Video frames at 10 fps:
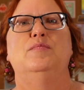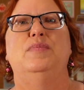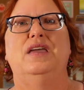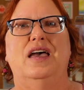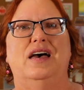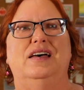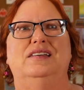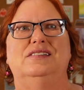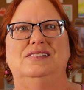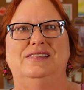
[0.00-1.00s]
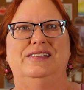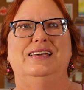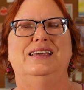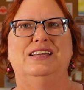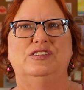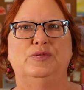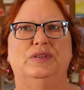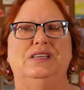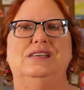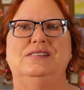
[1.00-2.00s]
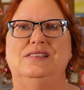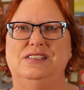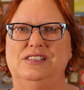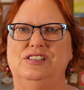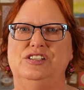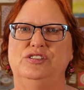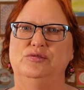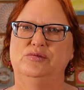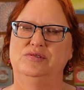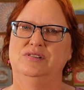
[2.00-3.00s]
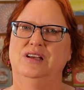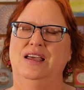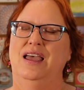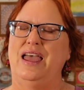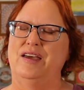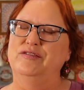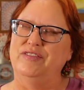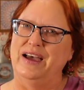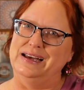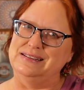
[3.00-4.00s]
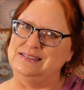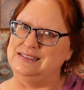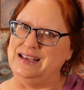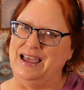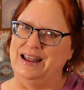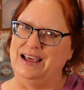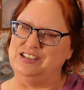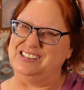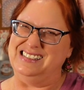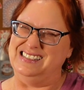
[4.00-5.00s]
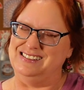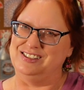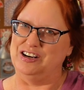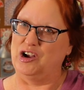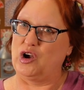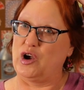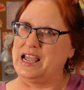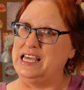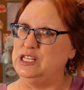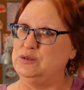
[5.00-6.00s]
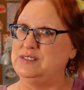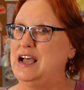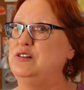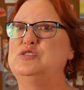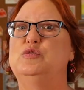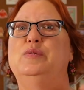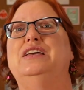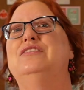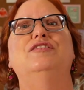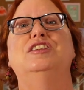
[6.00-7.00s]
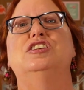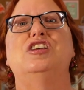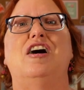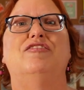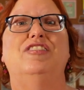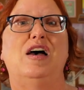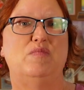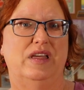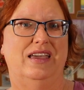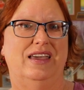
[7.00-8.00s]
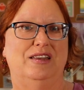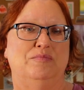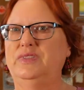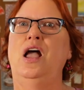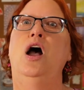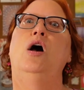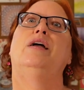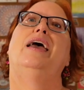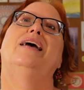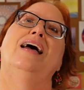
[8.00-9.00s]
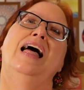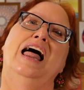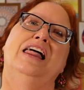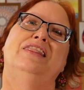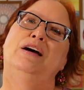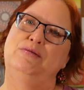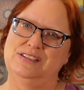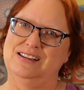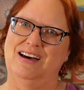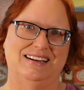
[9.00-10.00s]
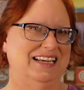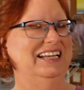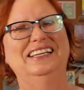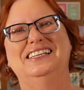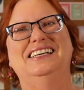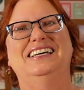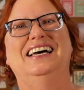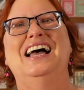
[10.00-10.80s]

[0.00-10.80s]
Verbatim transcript: because it's really easy to do and fast and I just need to start cranking those out so we can finish off that blanket. Okay, that was a lot.